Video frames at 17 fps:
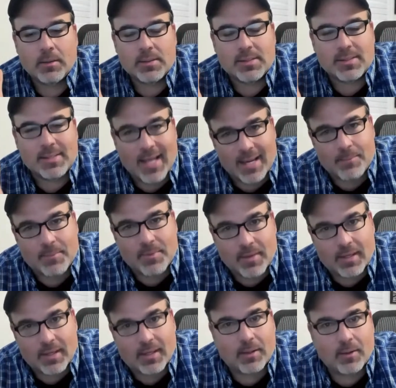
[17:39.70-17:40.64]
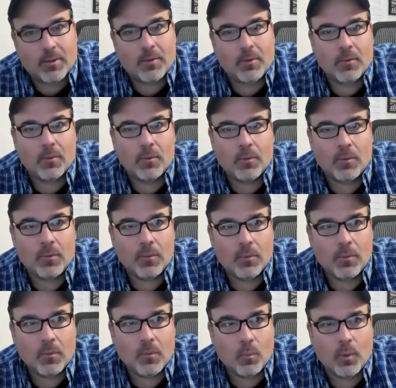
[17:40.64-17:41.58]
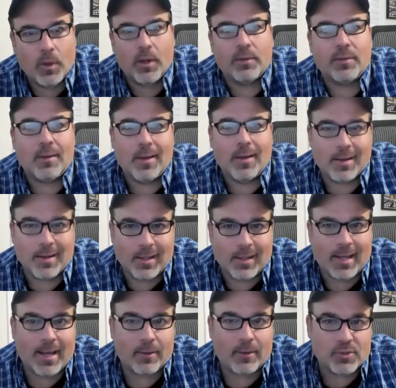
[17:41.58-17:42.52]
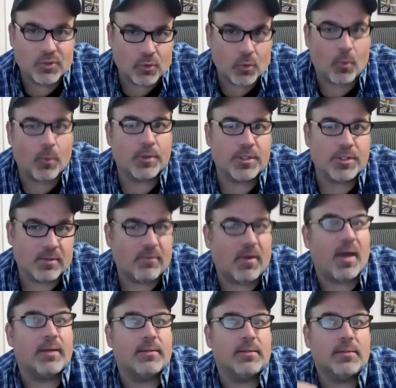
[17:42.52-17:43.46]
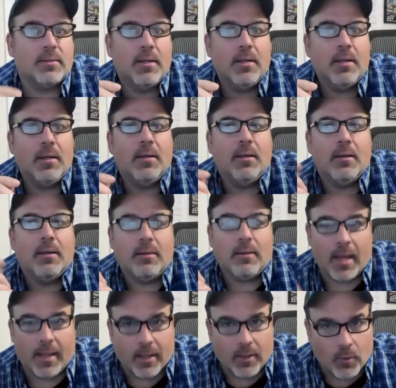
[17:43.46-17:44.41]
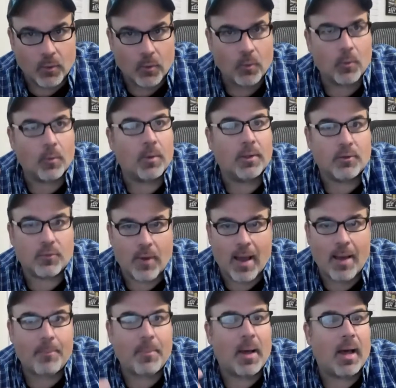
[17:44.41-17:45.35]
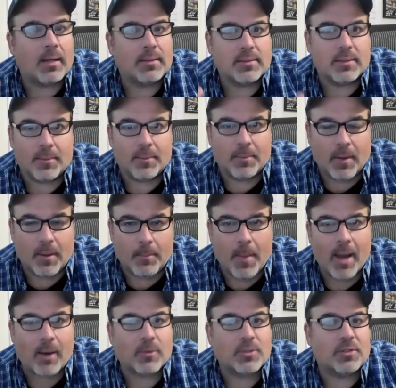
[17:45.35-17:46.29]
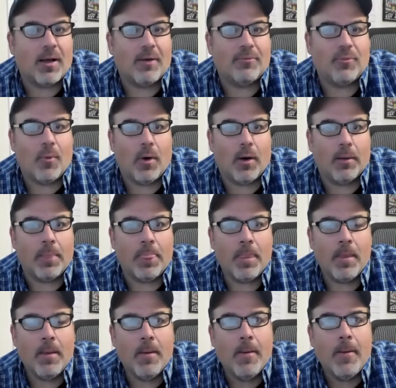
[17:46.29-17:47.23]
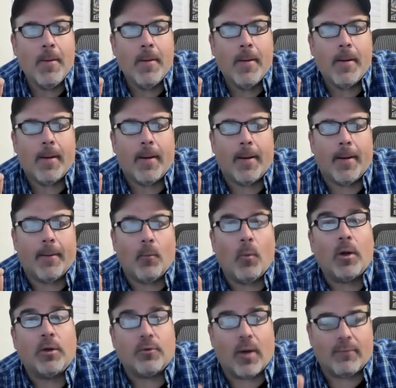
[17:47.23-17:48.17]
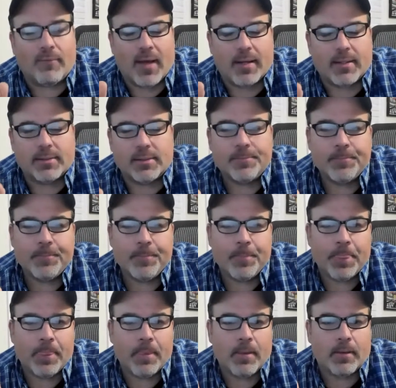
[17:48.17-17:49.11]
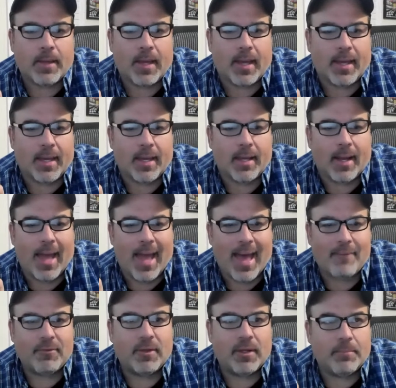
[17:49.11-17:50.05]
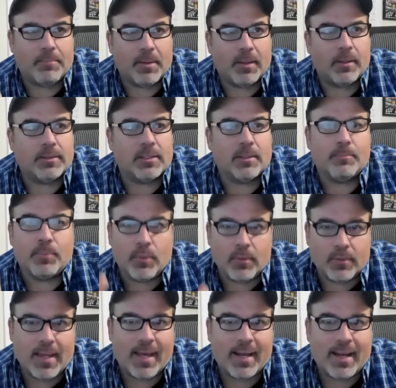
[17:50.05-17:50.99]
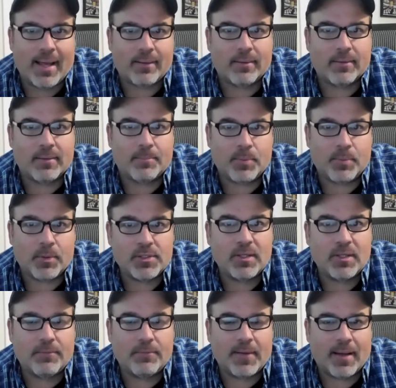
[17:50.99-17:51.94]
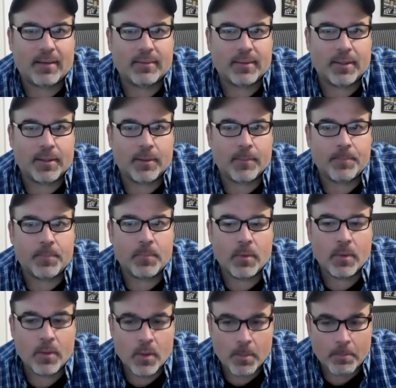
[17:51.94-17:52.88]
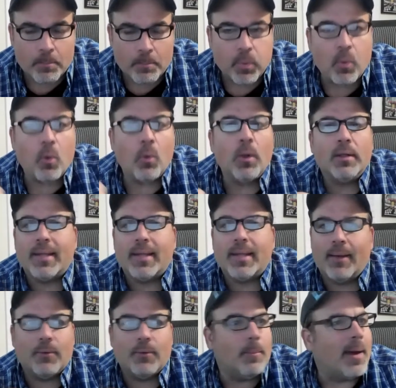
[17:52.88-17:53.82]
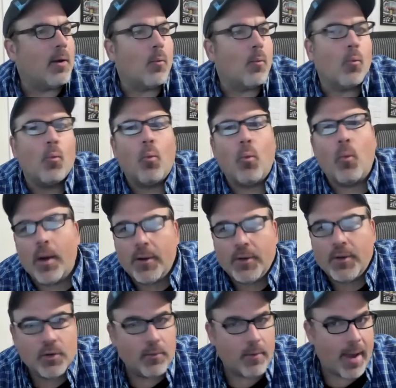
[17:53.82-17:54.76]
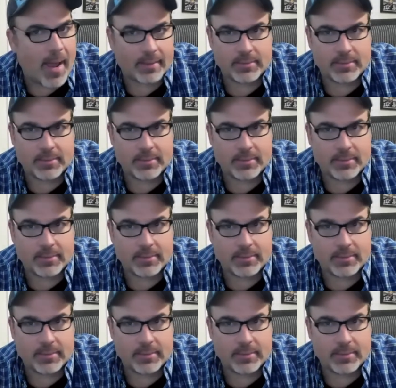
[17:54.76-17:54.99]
same thing with a cloud storage device, like a Google, a Dropbox, a Microsoft OneDrive, that is, and having the ability to put stuff out there, pull it down, no matter where you're at,